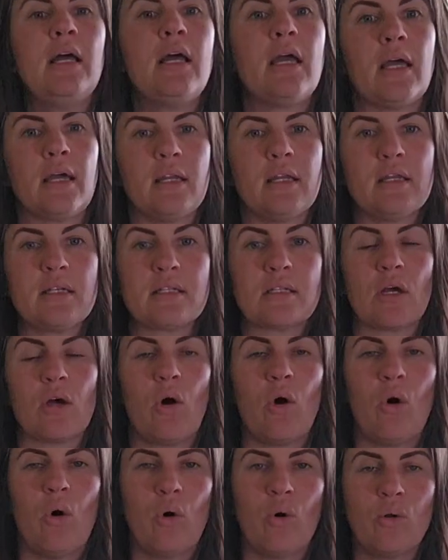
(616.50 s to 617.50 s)
It is
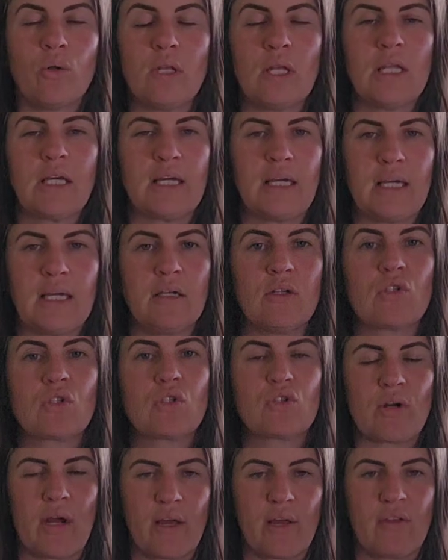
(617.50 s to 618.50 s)
only
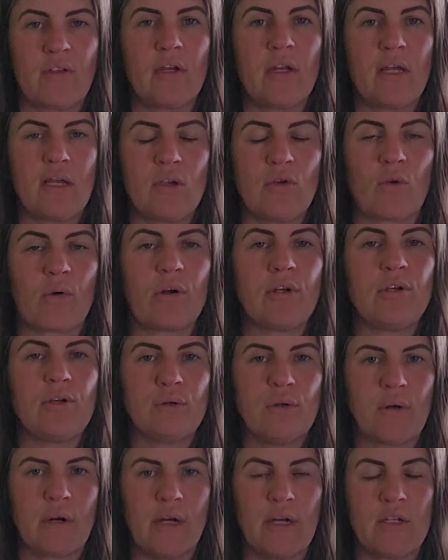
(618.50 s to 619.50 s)
strengthening your
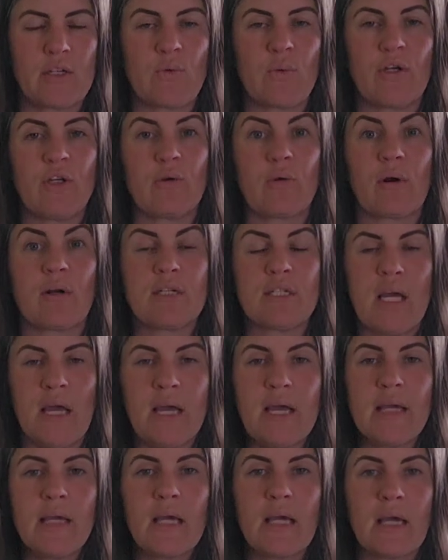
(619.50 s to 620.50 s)
uterus when you are
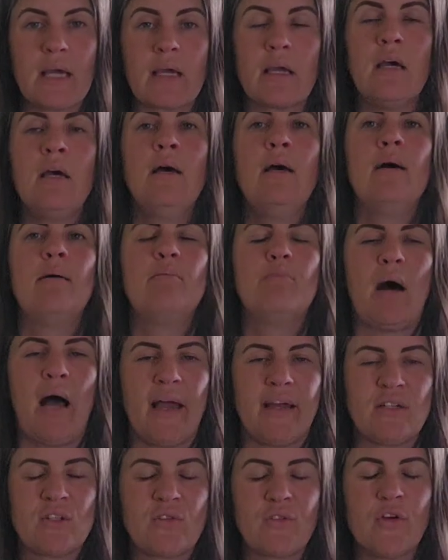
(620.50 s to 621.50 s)
taking
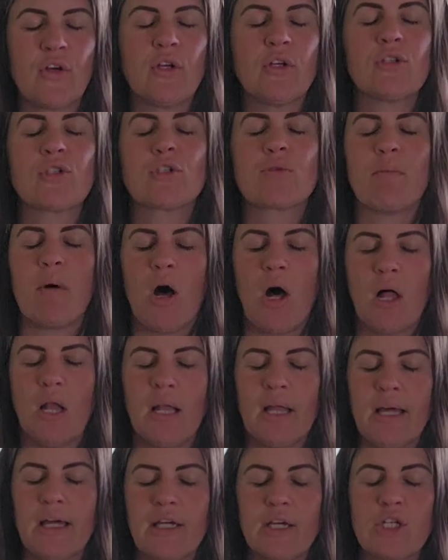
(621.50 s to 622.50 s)
mindful,
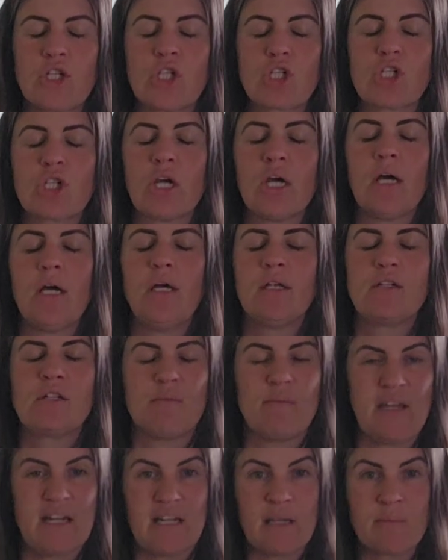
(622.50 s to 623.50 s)
small-ish to
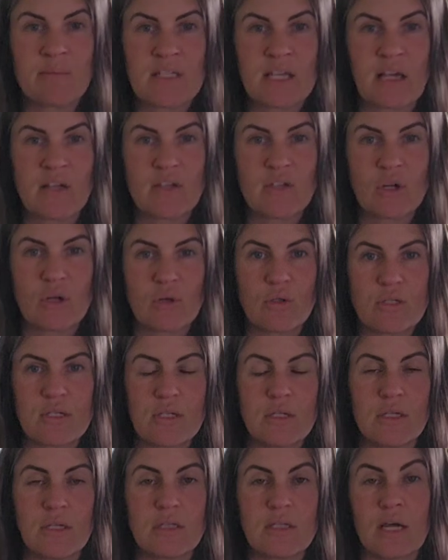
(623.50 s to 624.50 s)
medium-sized
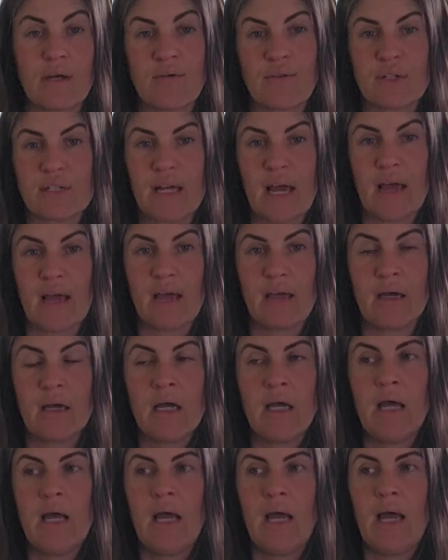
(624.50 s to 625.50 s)
doses every day.
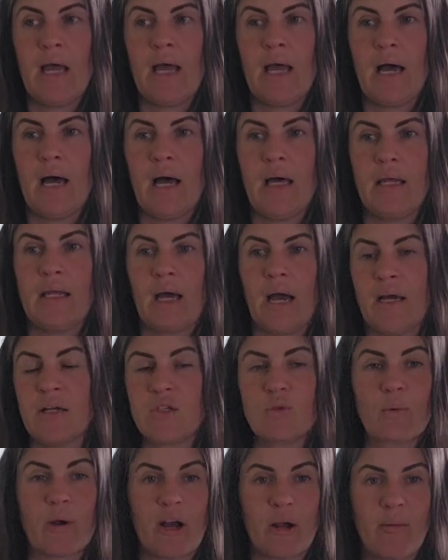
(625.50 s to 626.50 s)
And I
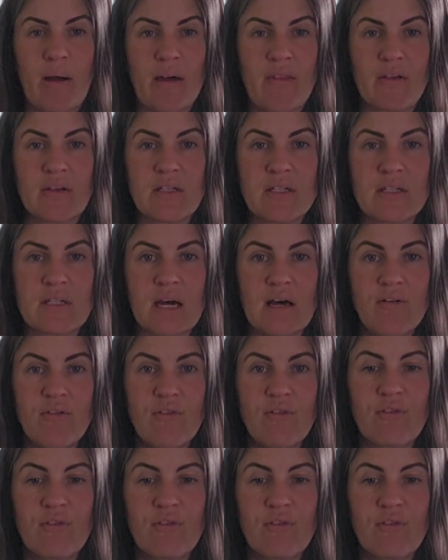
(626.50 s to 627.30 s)
swear by this stuff.